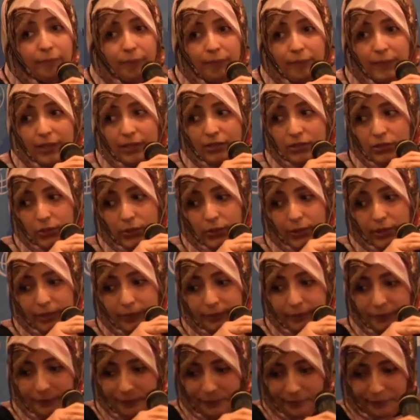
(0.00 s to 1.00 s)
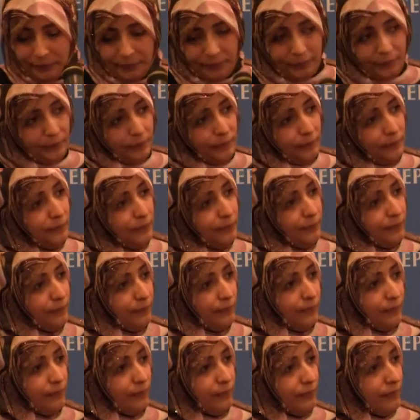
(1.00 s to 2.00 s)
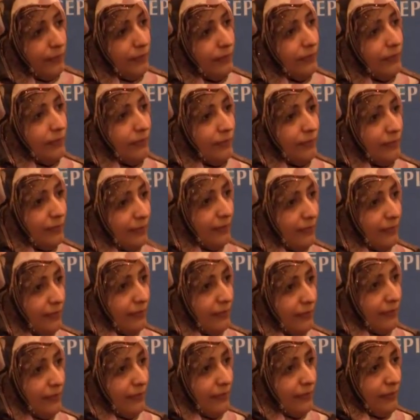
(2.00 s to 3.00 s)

where education and health are the main pillars.